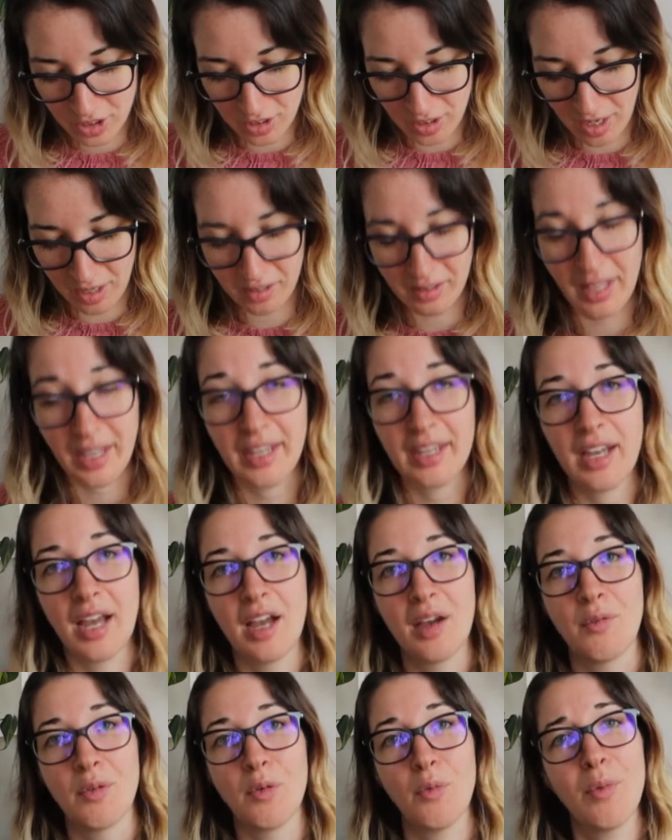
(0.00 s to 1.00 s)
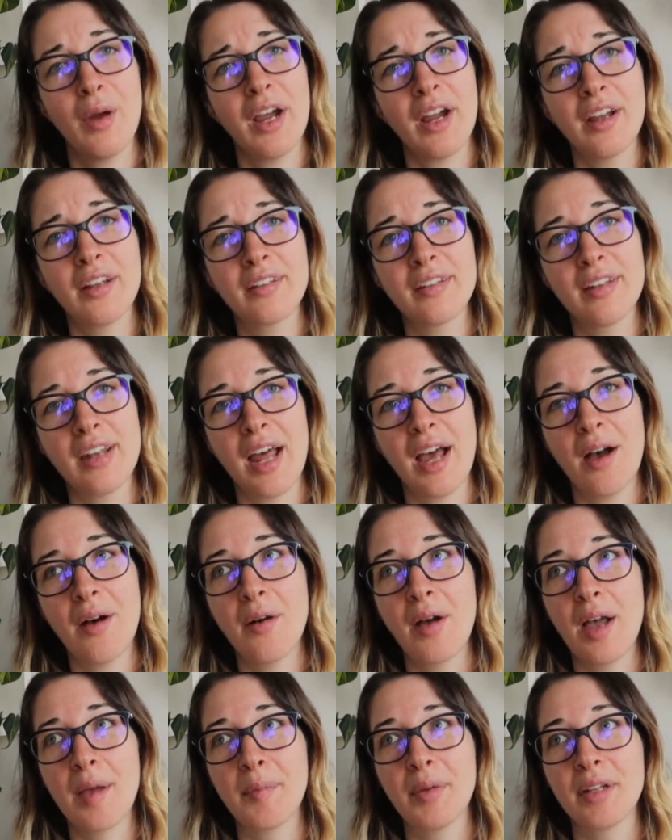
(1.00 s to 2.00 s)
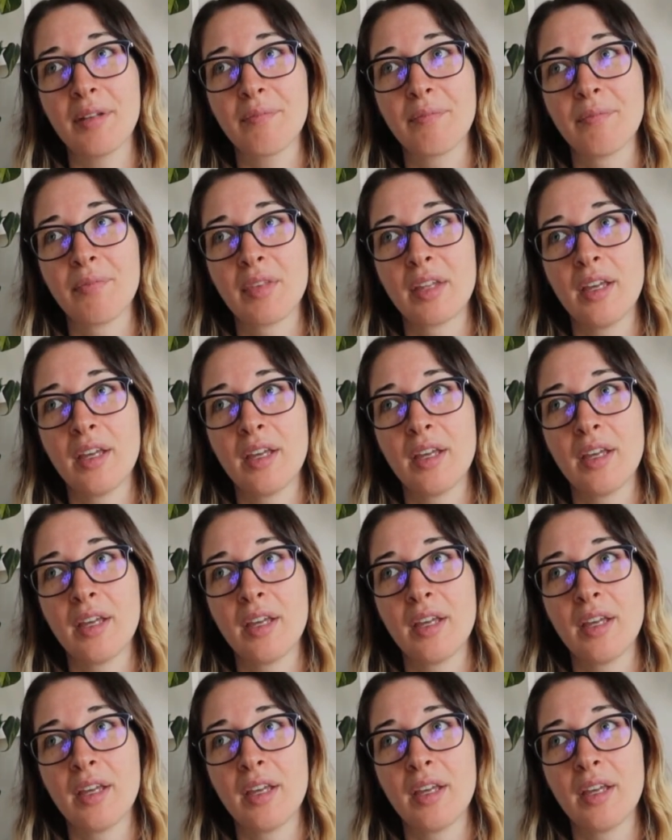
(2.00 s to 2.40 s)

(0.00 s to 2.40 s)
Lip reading: Not like I will wear it now. I mean,